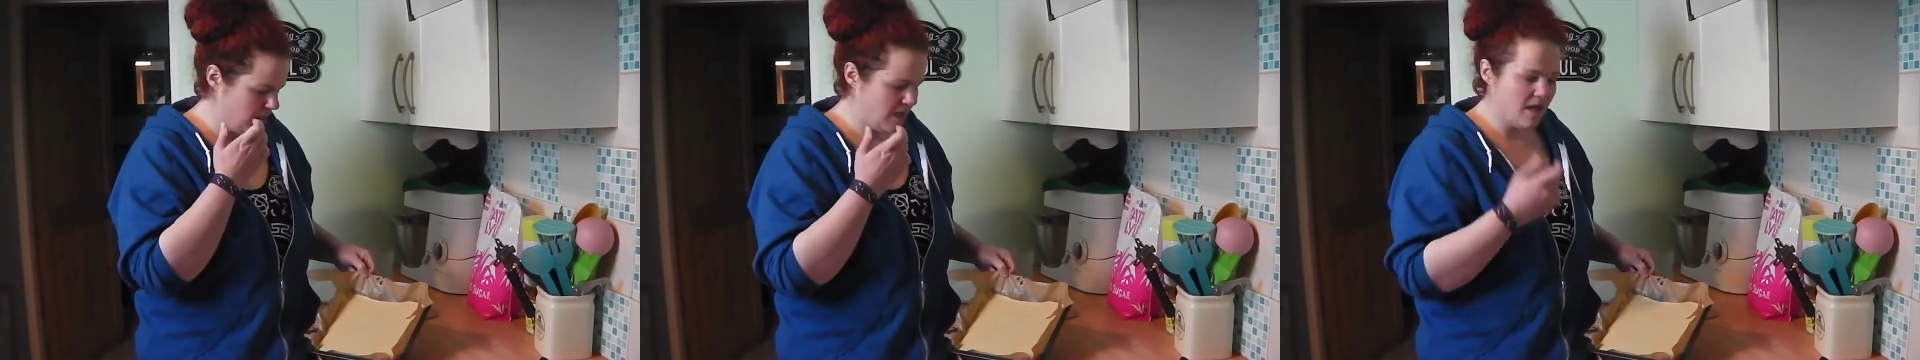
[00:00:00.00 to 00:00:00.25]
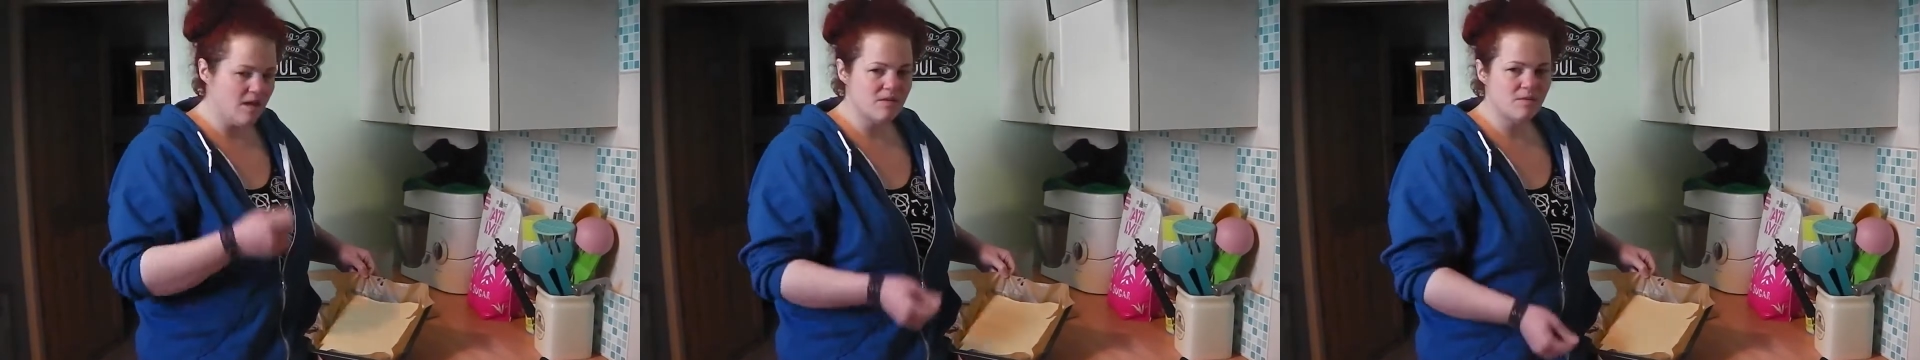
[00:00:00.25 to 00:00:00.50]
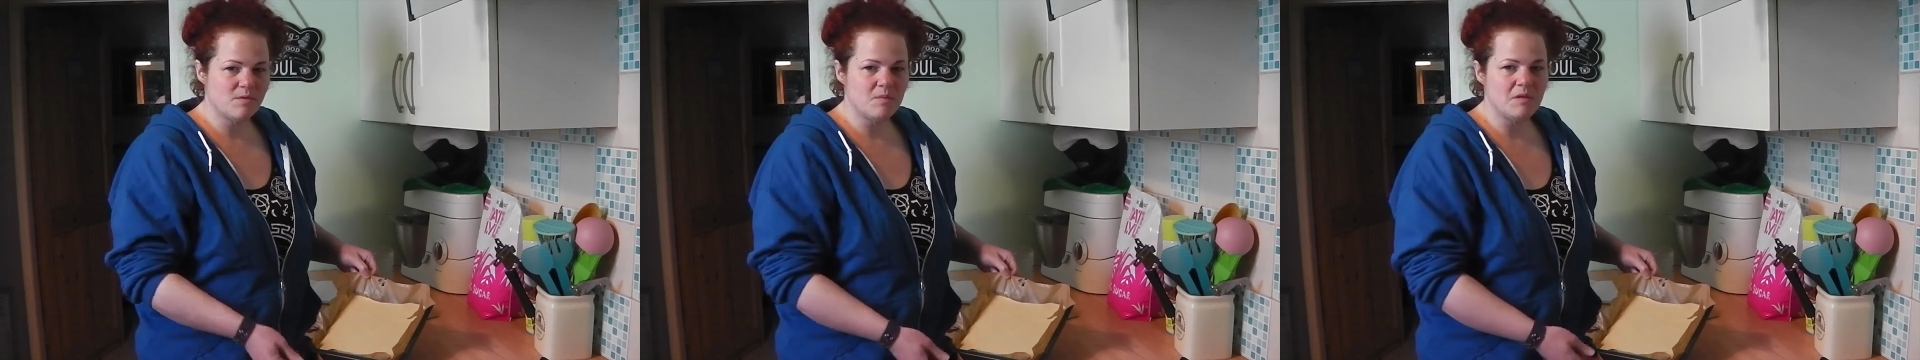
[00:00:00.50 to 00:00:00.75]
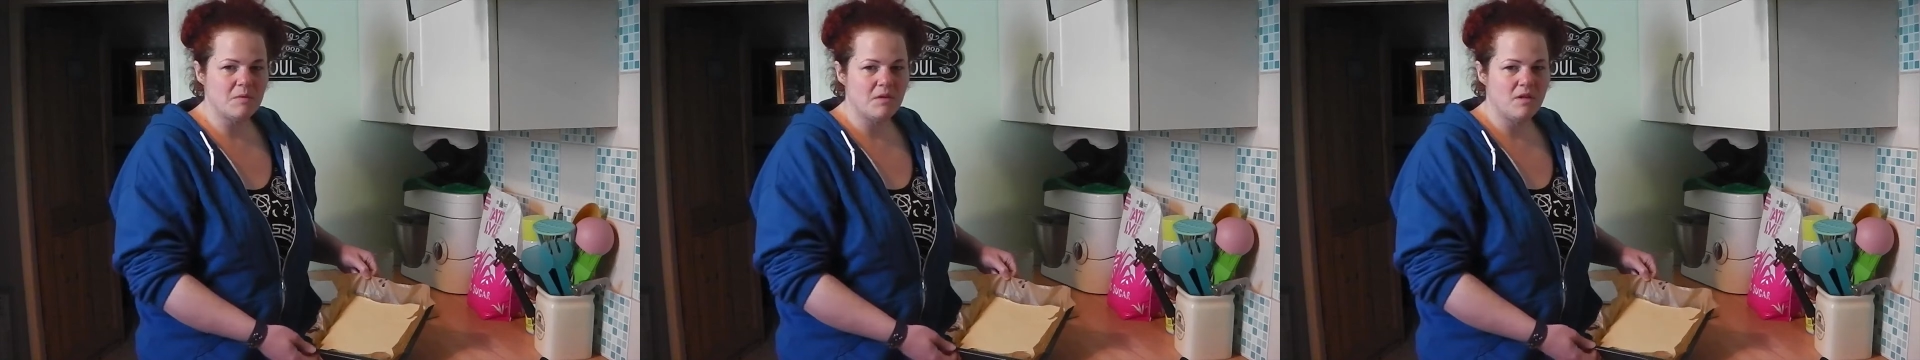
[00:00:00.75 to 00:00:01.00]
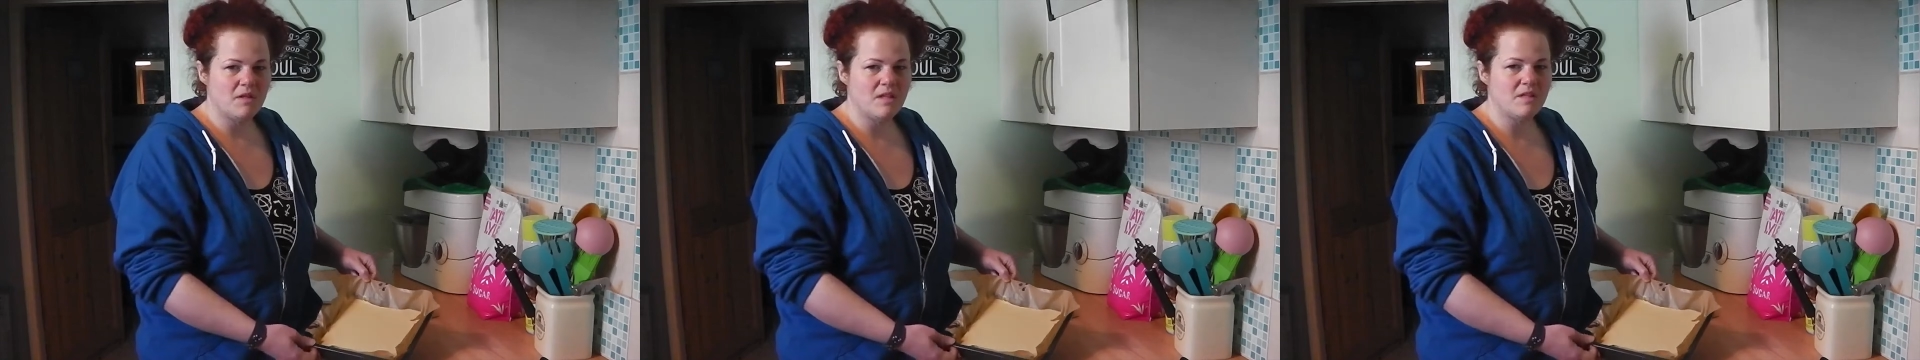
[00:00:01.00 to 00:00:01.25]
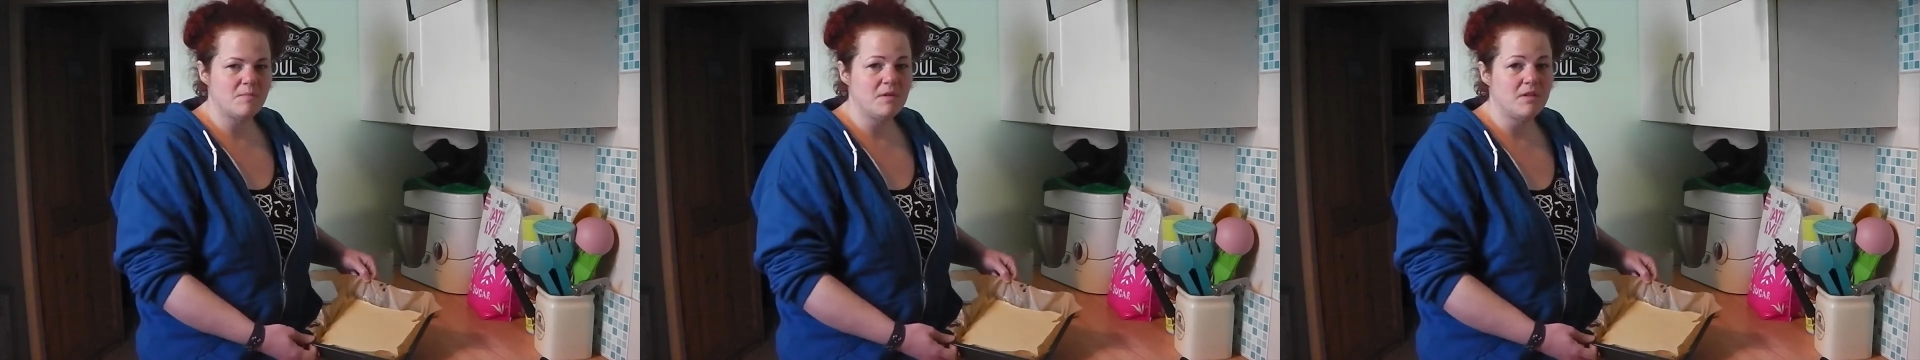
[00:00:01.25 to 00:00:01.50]
to get because it was made with
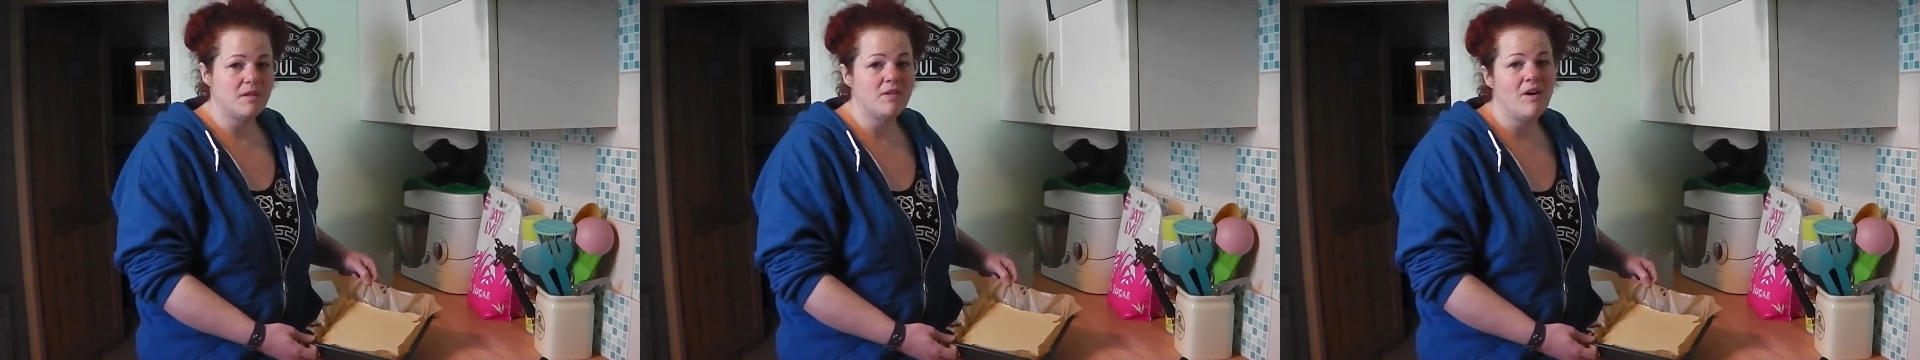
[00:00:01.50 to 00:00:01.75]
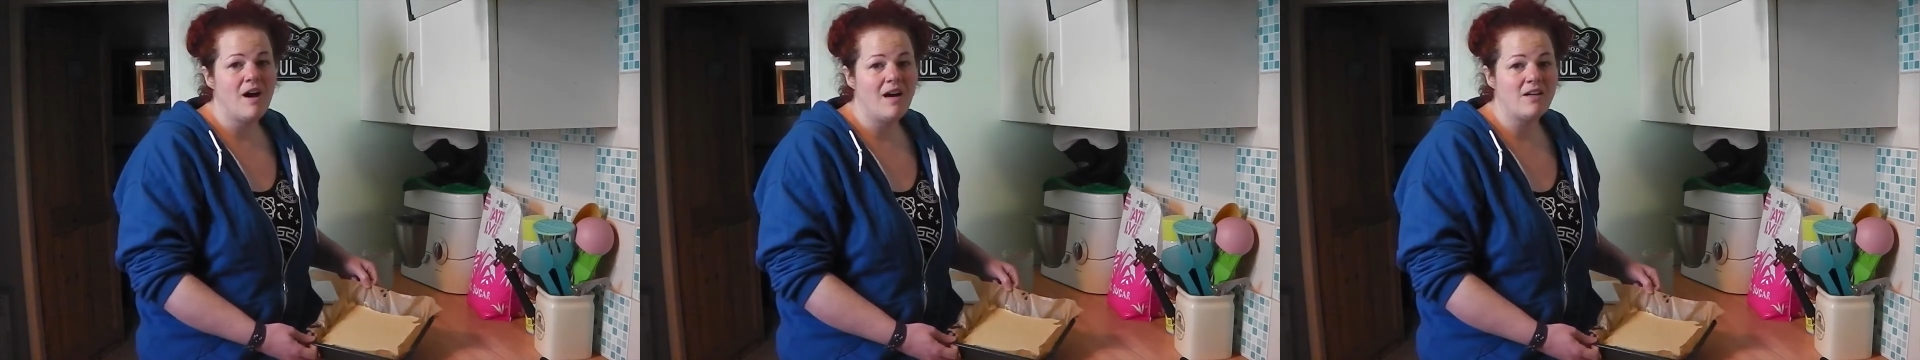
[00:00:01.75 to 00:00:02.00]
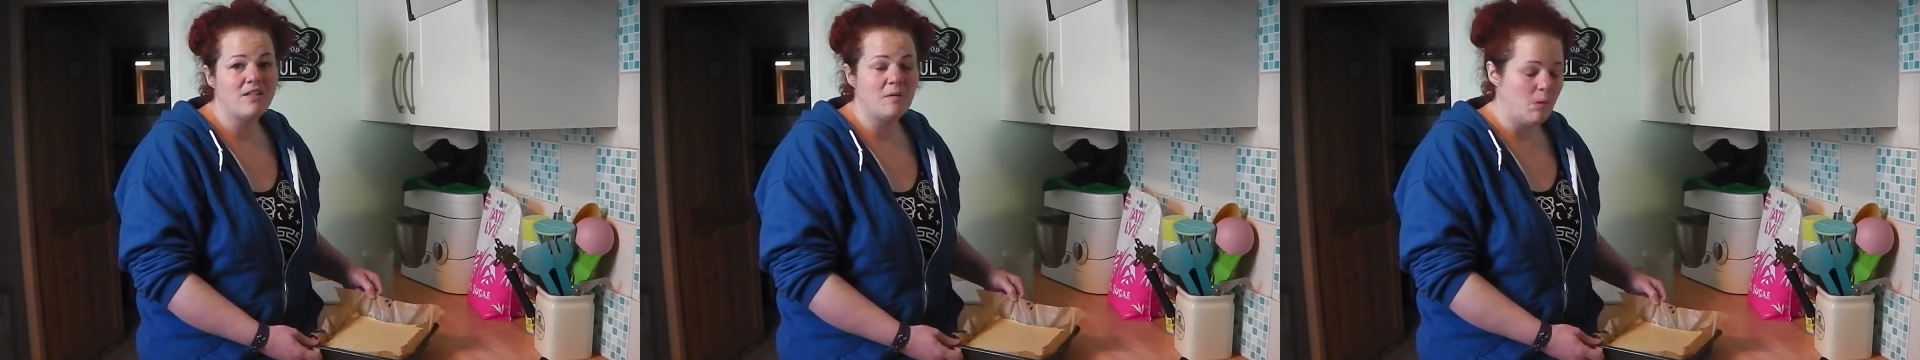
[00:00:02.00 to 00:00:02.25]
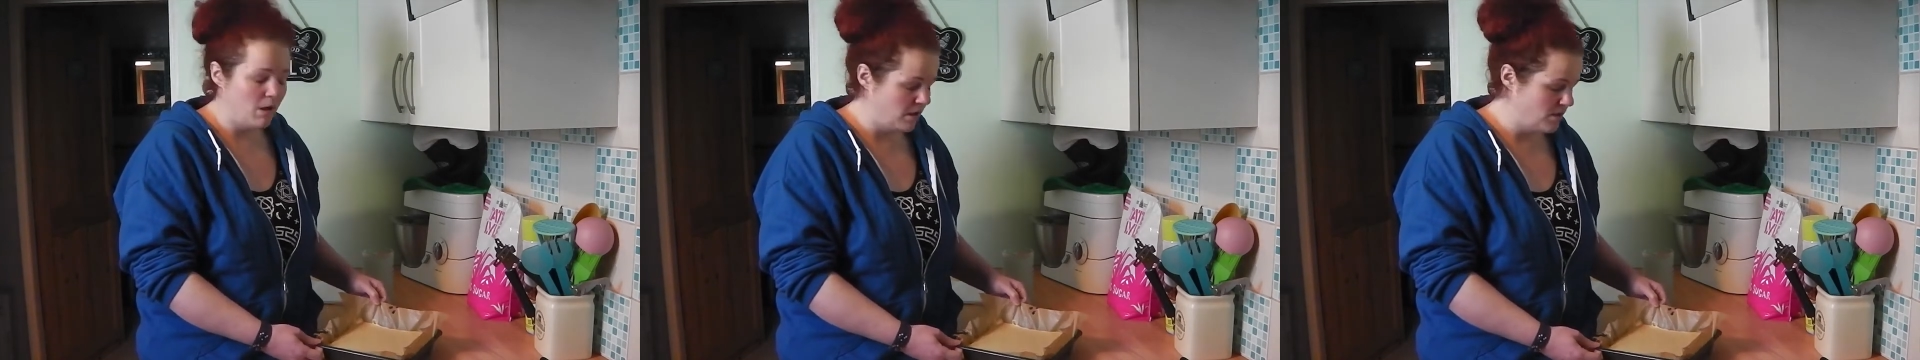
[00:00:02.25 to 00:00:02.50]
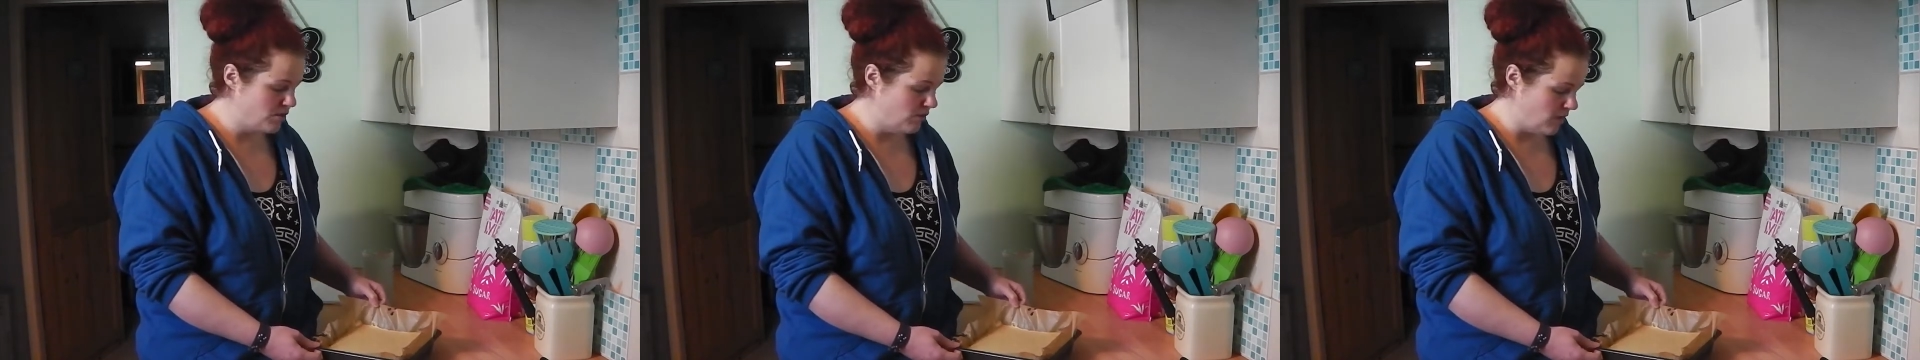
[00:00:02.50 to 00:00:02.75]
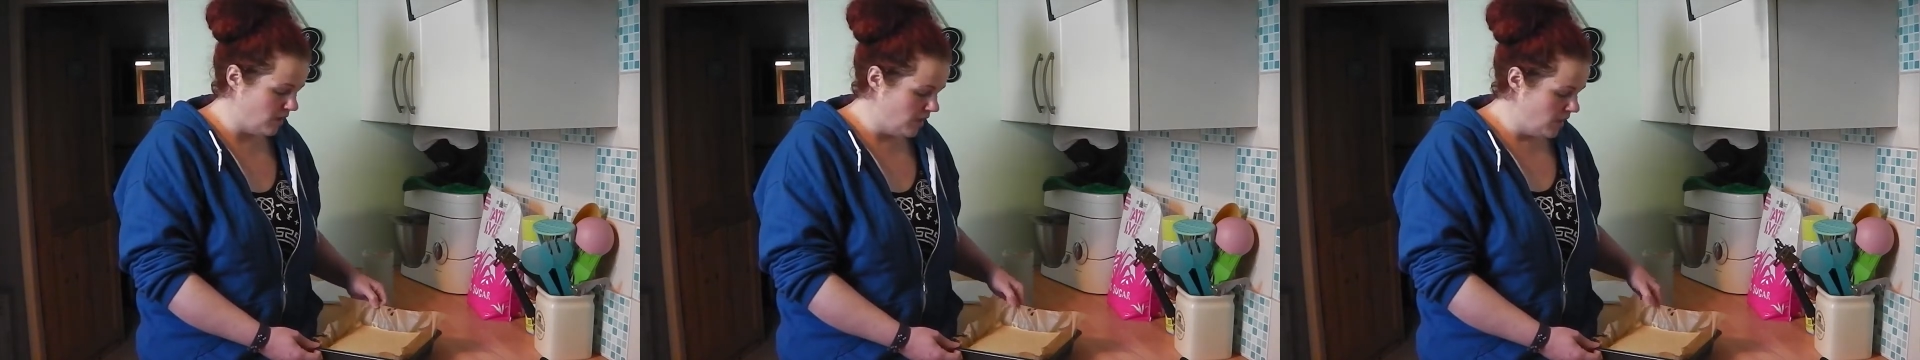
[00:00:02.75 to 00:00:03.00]
condensed milk and not actually boiling
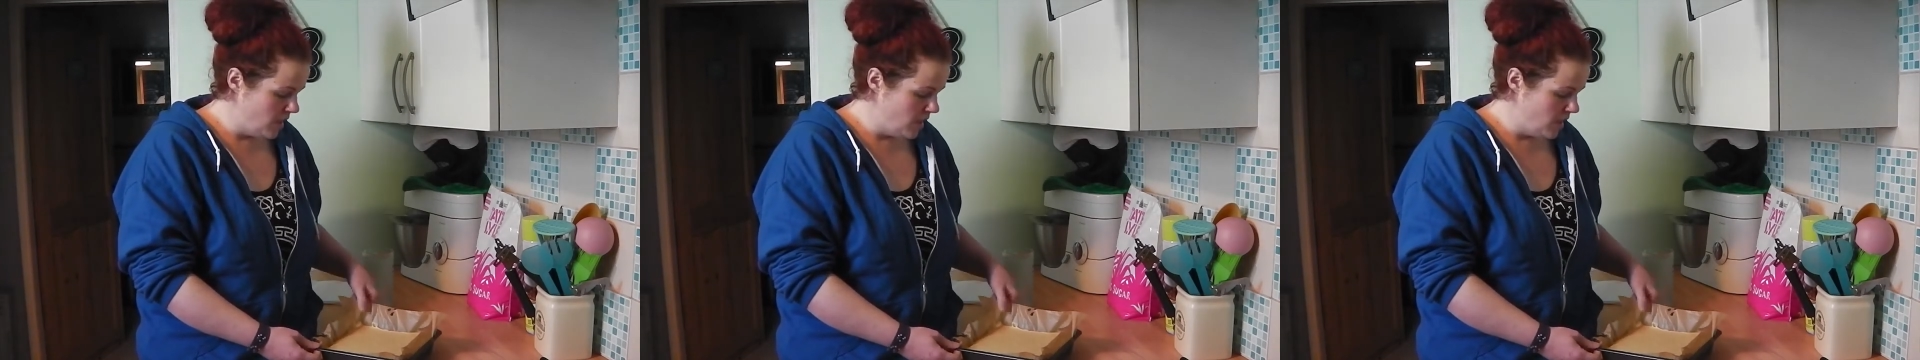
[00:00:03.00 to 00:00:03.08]
sugar.